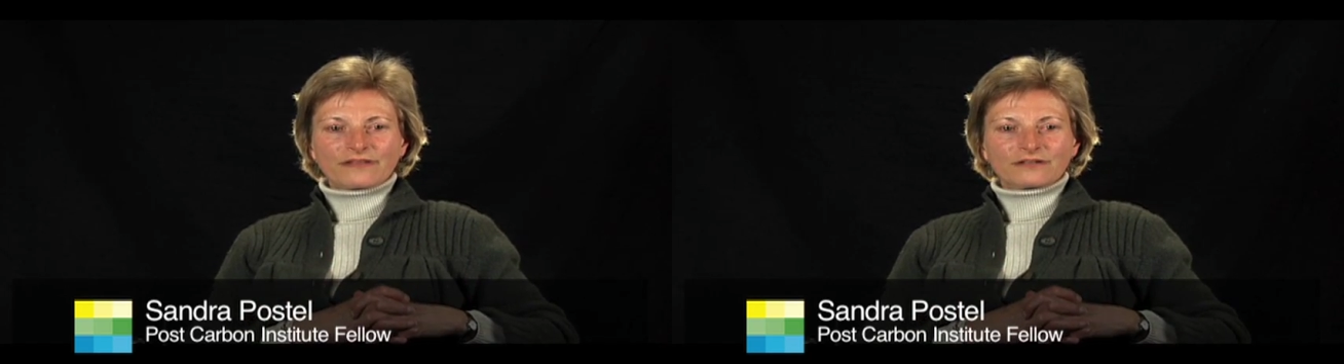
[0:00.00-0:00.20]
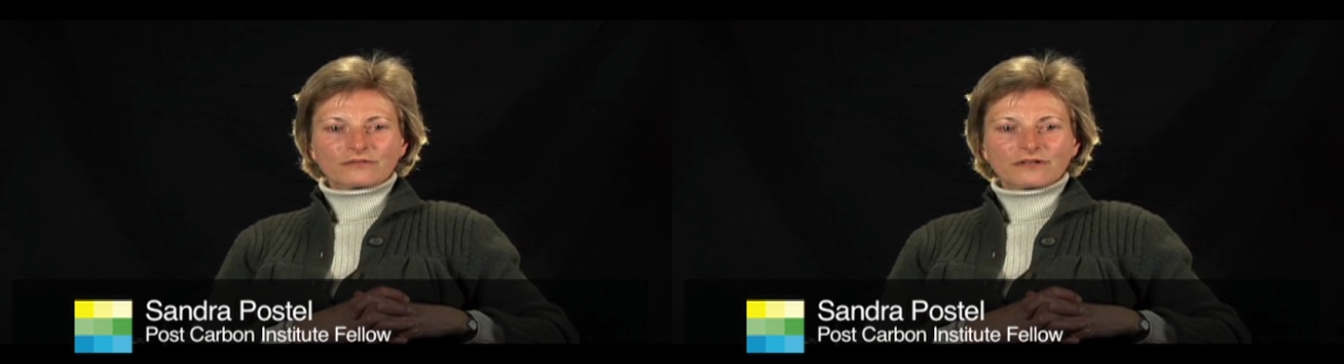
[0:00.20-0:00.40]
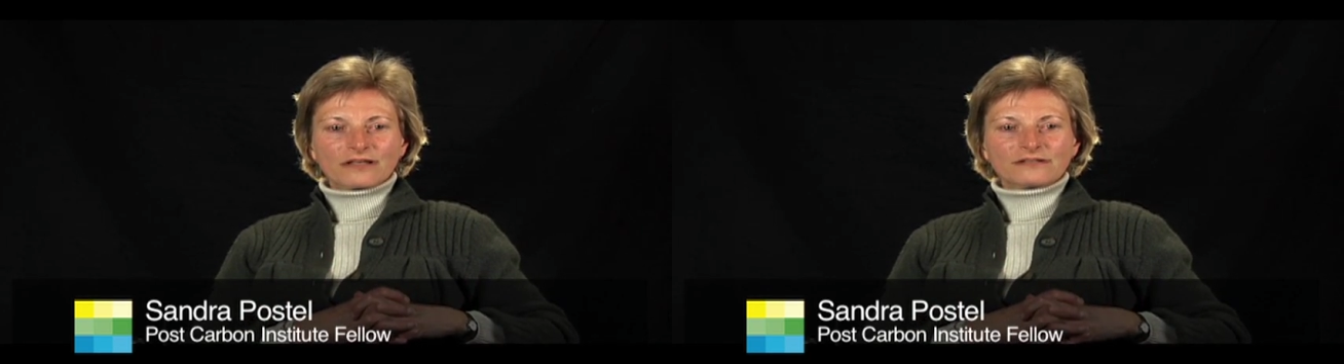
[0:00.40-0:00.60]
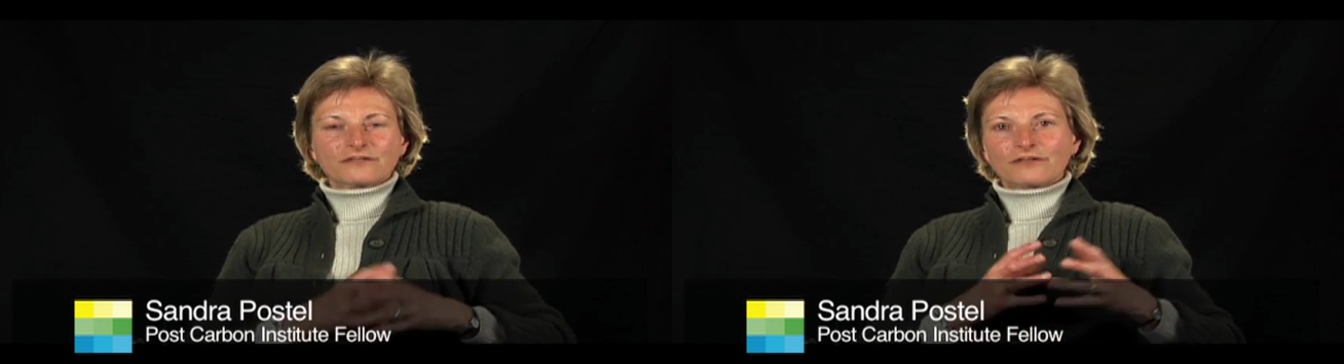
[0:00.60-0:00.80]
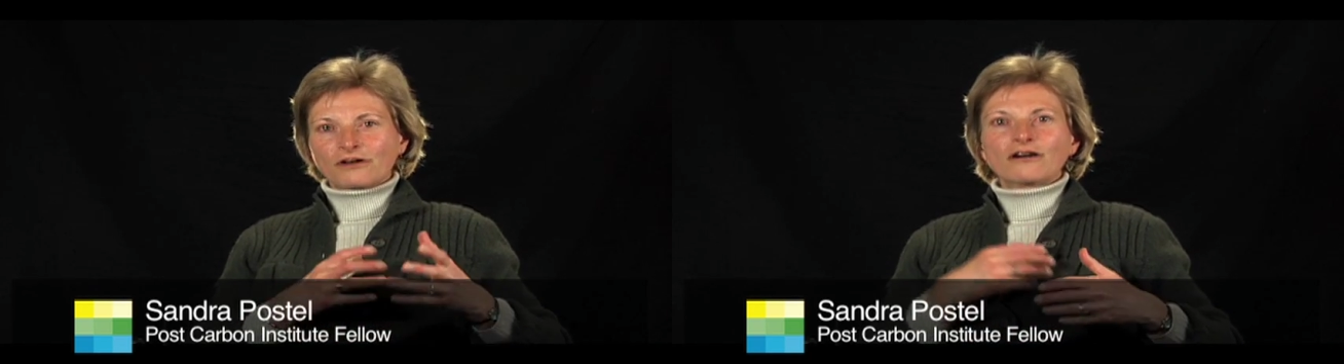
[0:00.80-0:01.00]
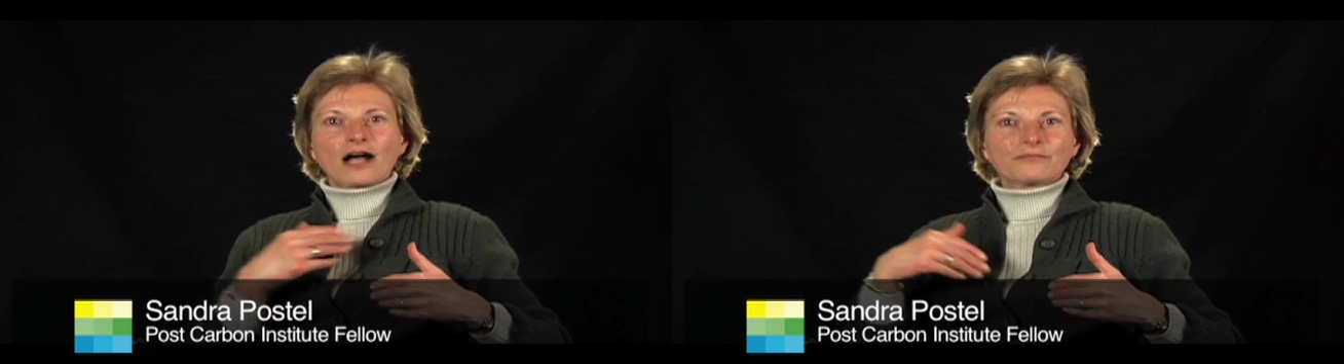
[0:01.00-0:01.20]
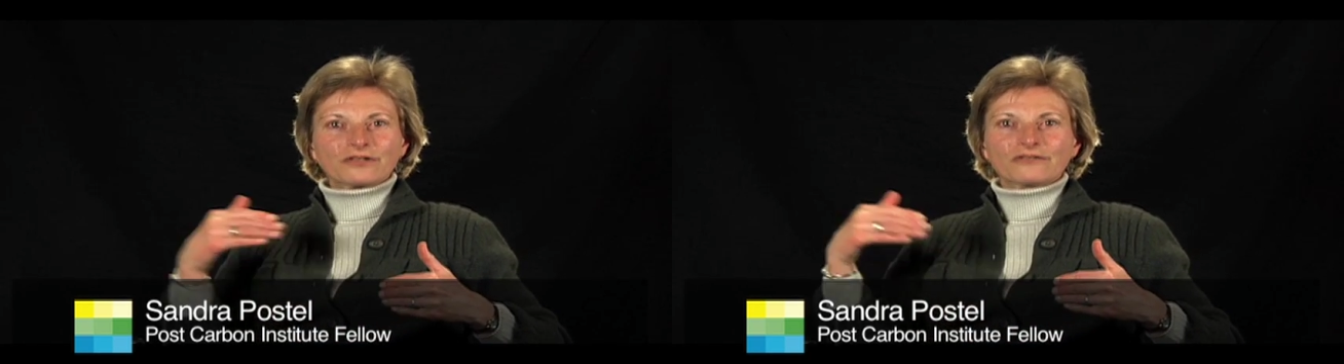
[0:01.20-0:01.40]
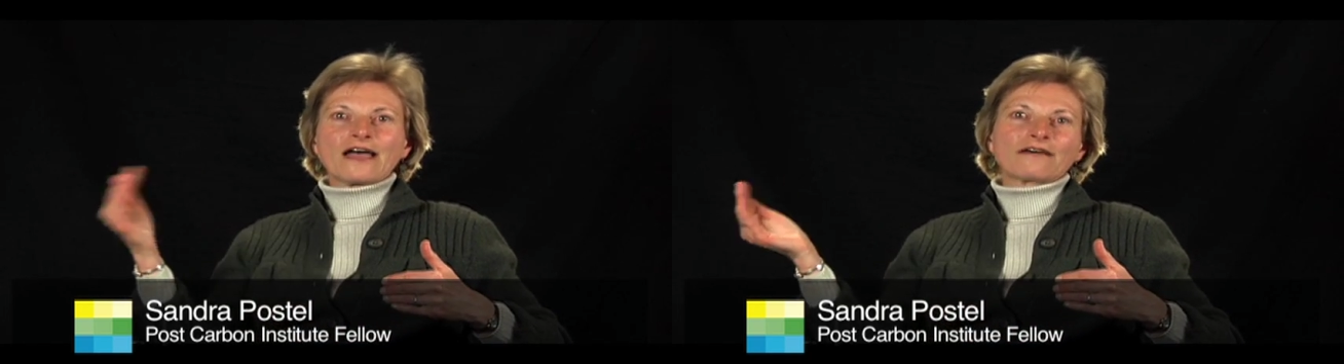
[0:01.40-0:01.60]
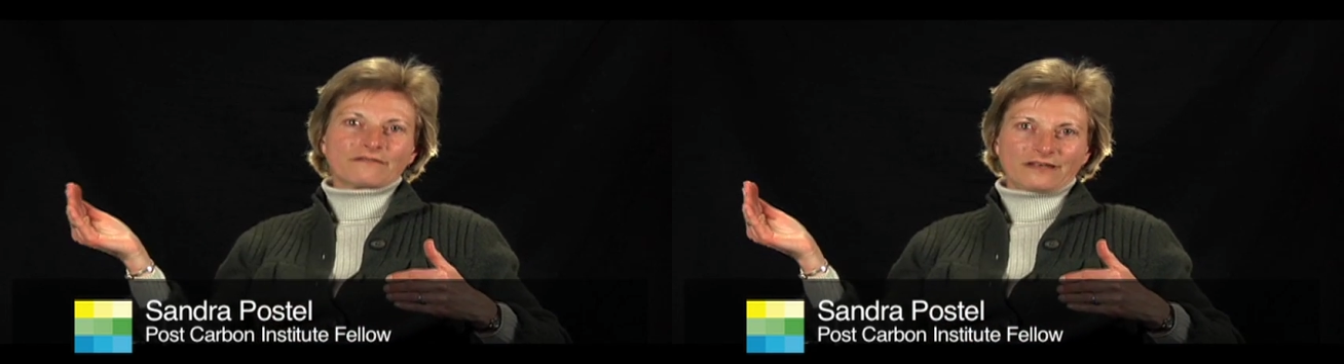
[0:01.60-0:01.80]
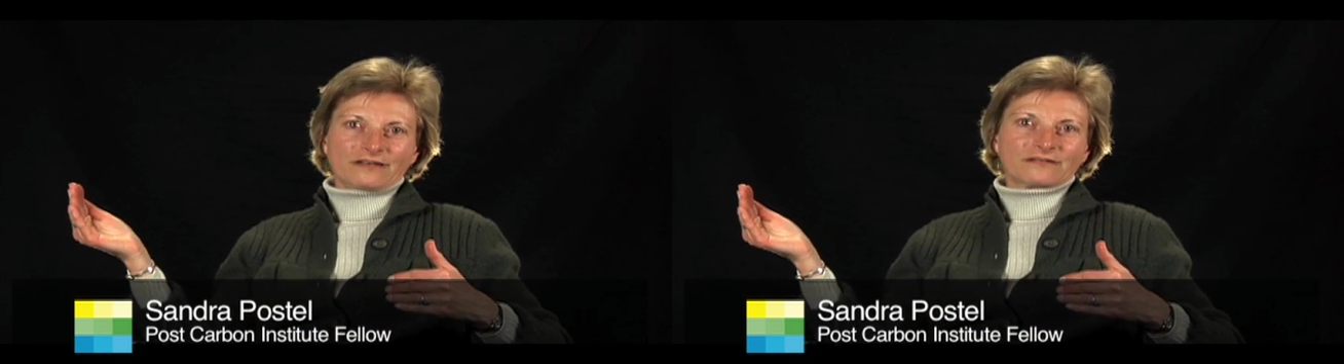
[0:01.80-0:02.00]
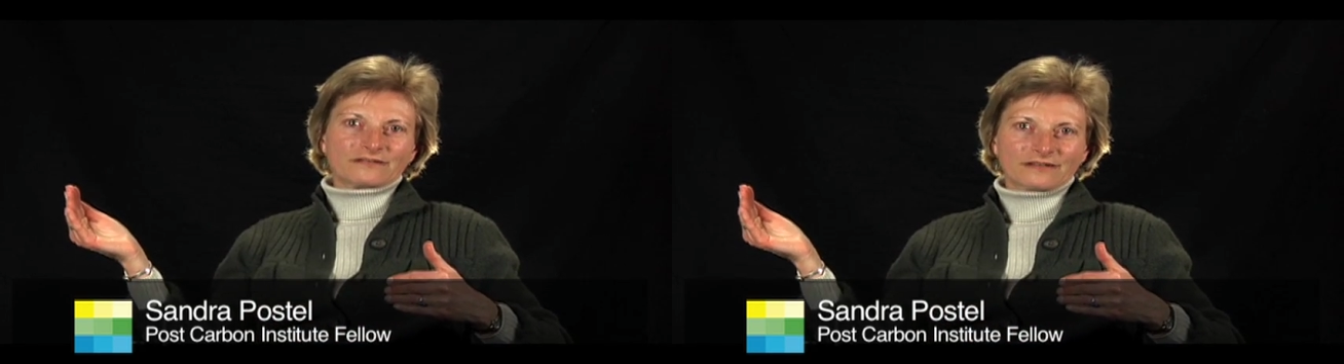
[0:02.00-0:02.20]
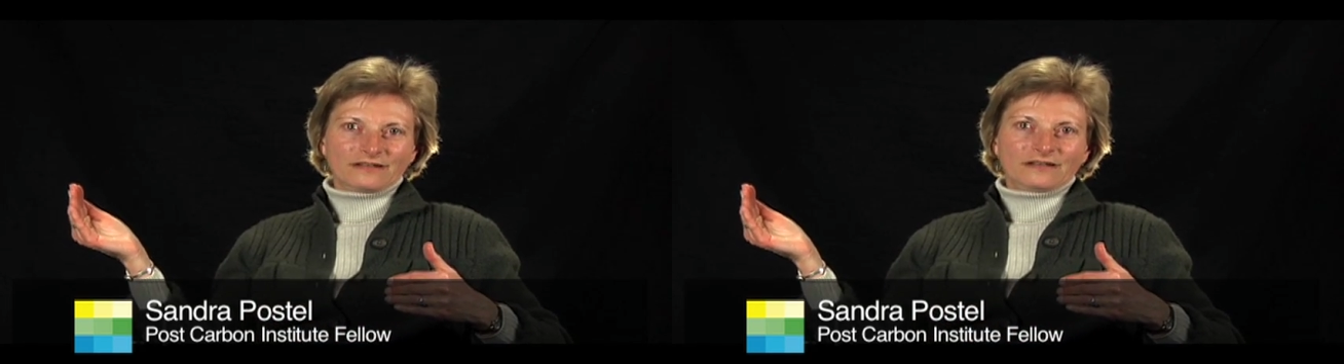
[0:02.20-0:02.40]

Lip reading: thing to realize is there are options out of this.